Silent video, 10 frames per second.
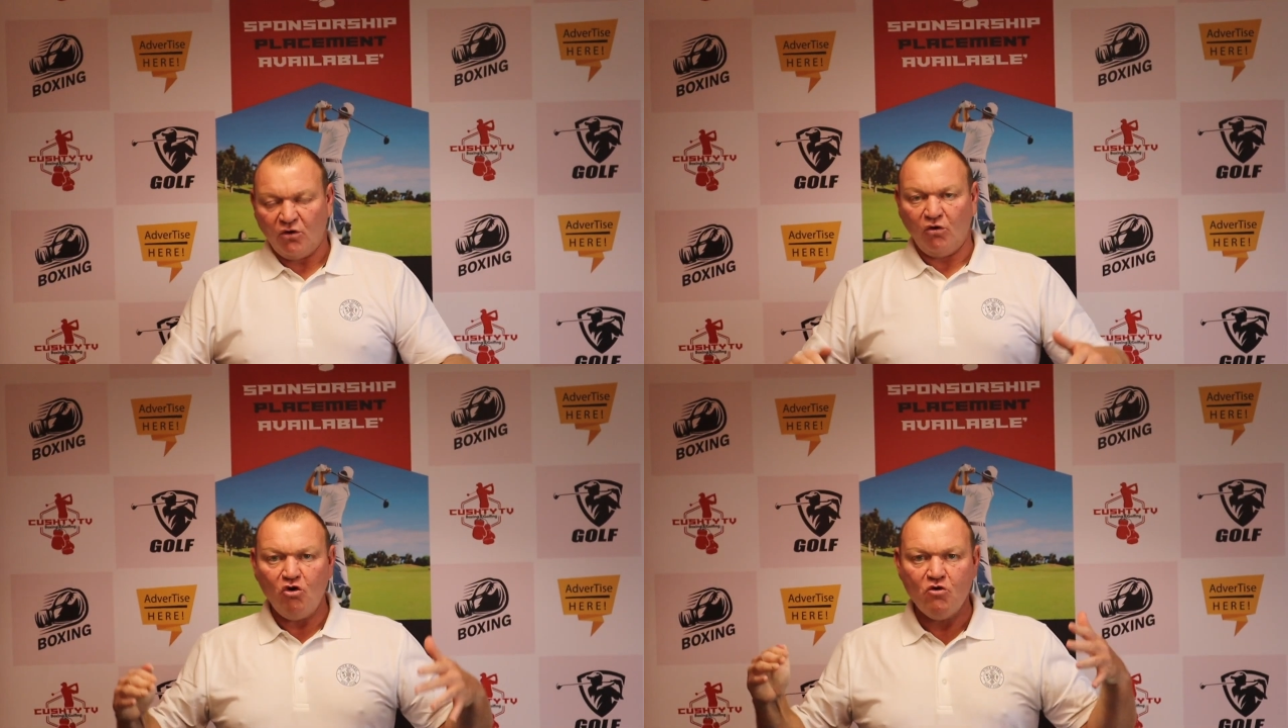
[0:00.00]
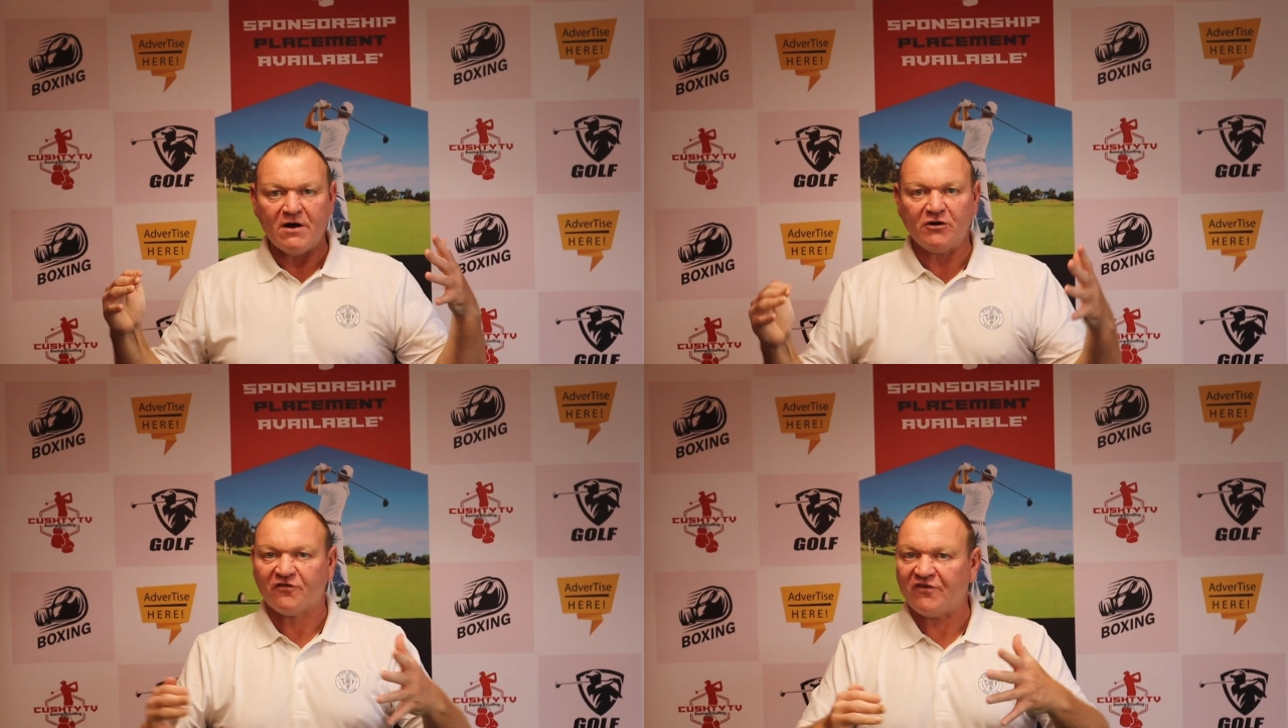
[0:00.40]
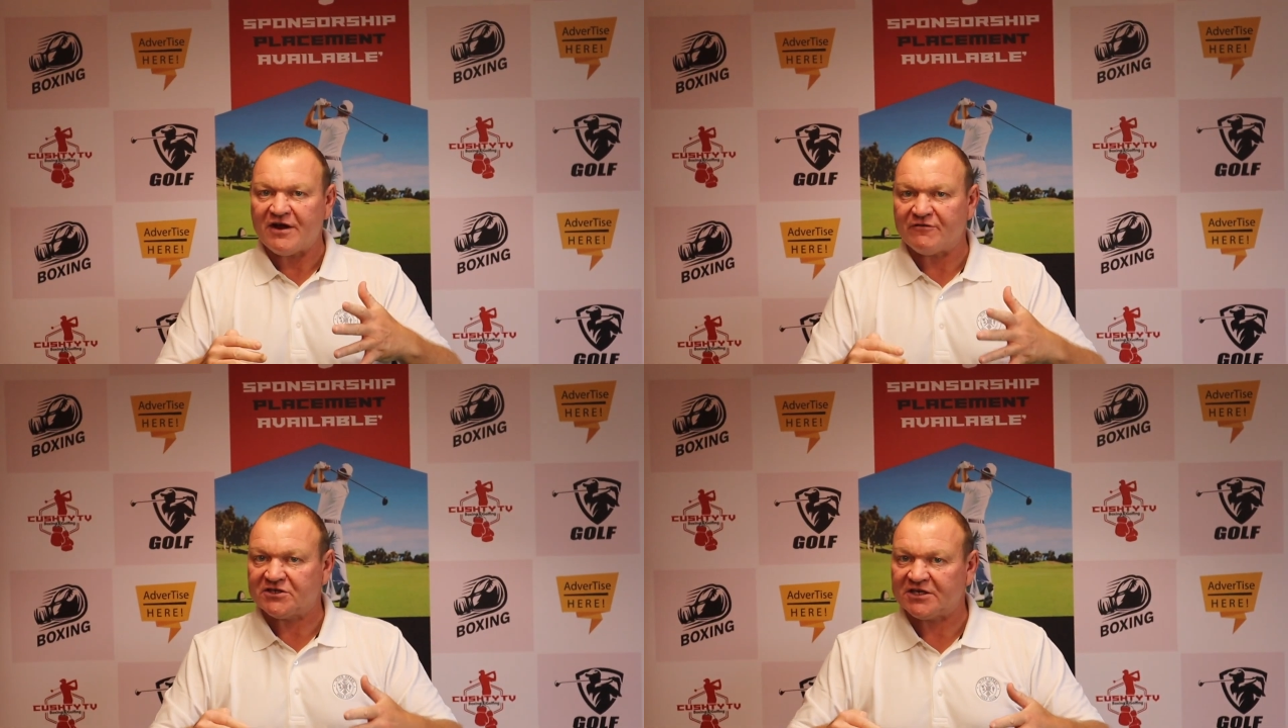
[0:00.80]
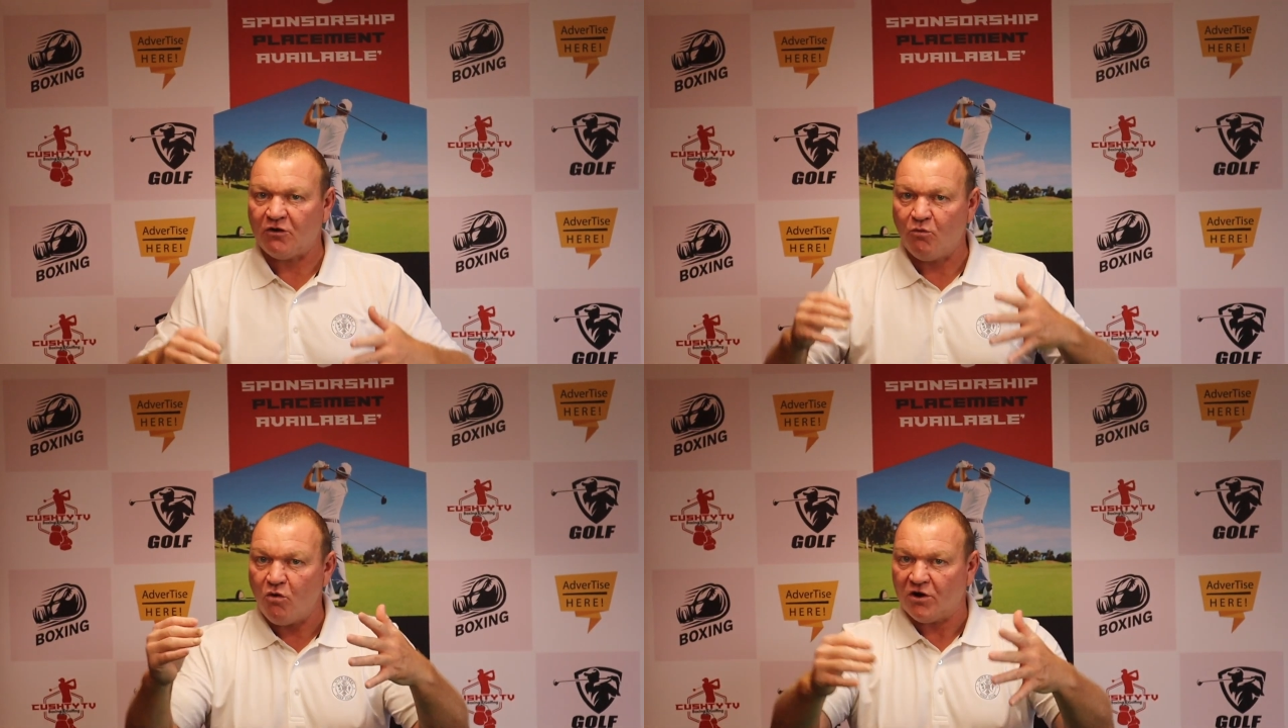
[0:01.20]
Almost fairy
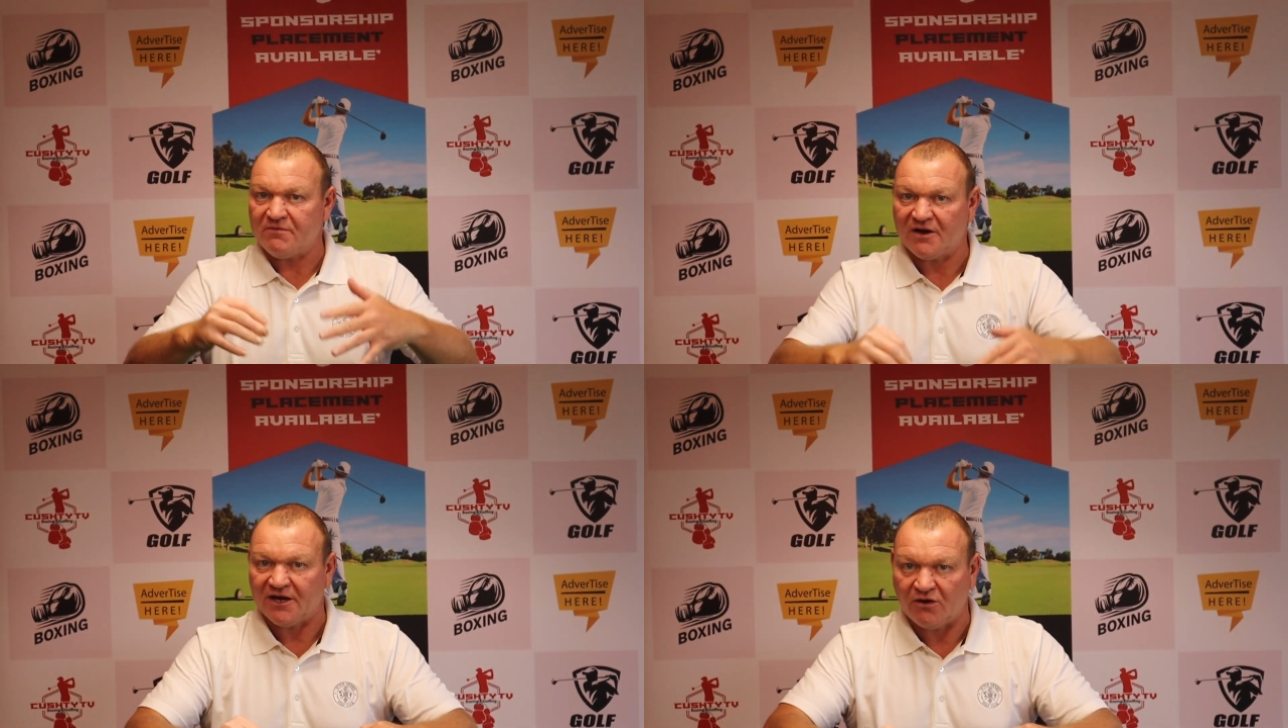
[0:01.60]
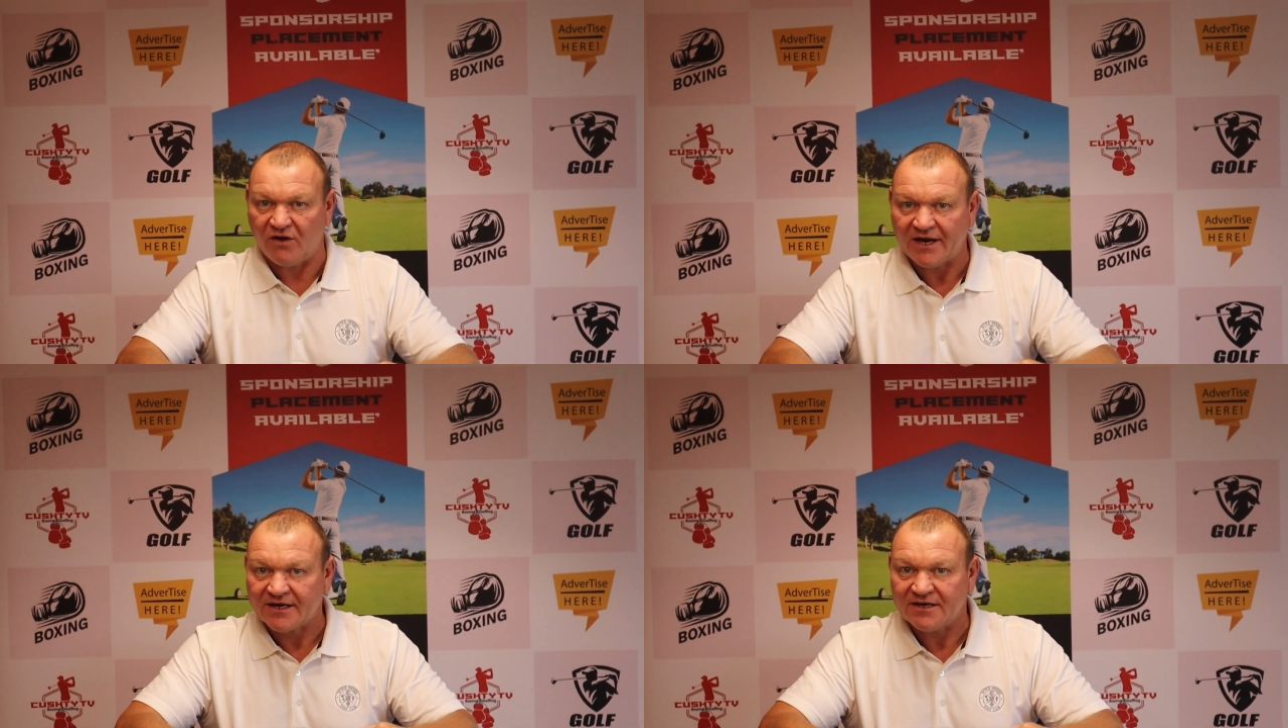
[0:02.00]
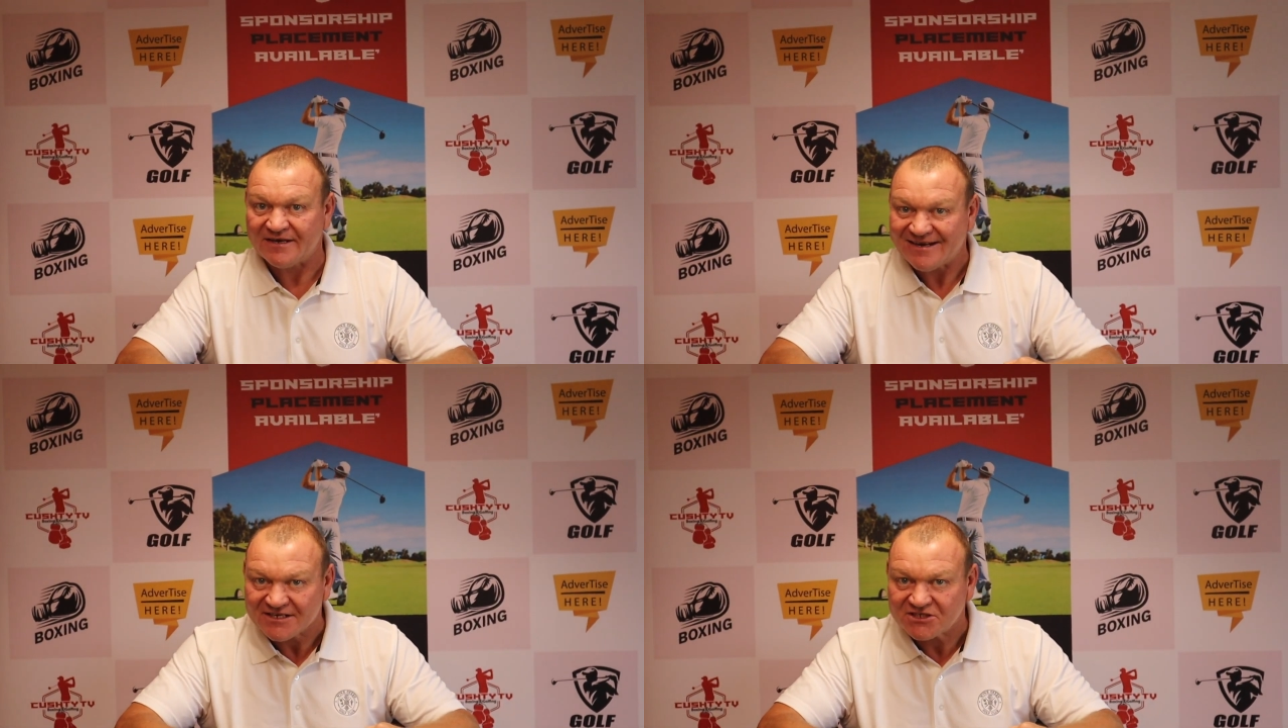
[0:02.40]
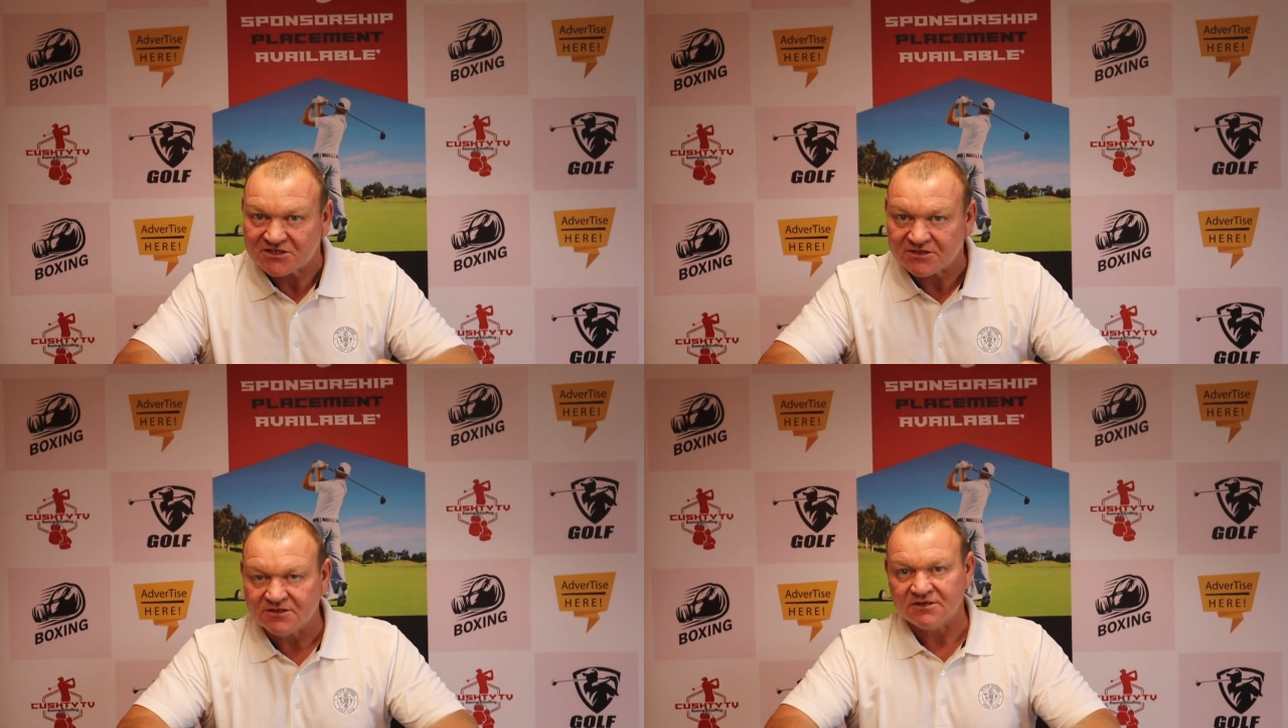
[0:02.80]
tale watermelon like.
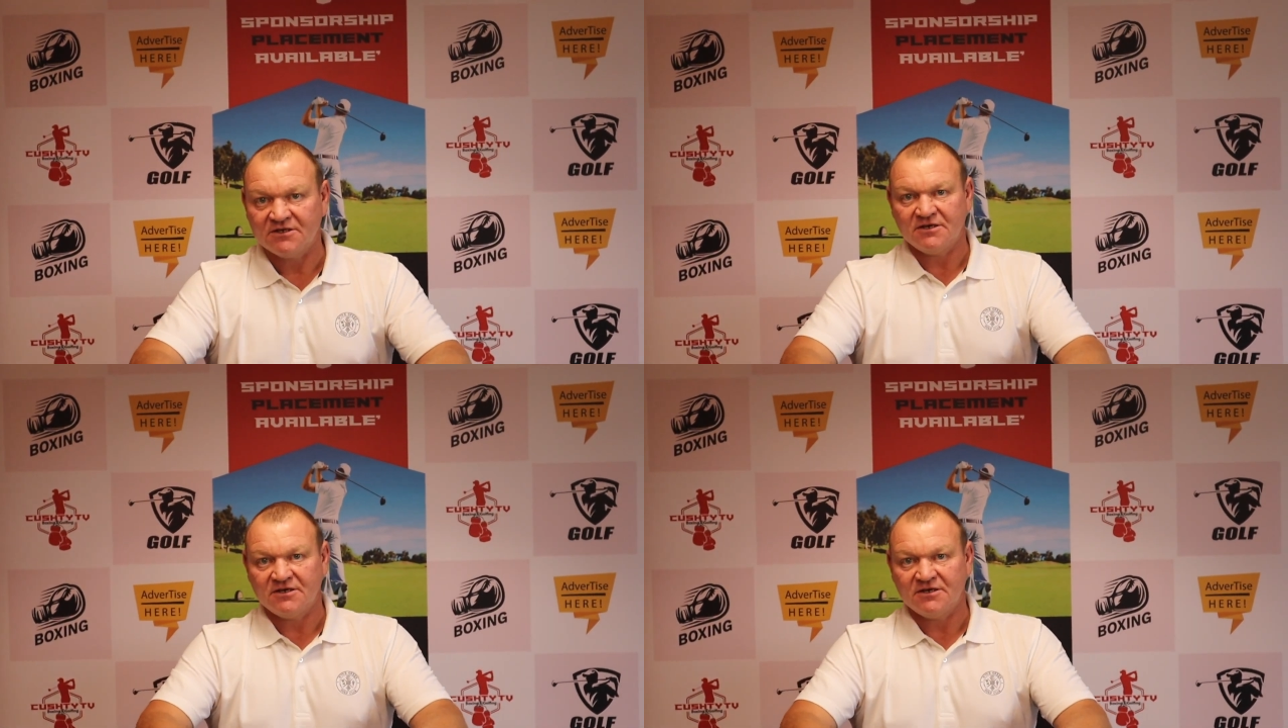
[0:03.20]
Yes?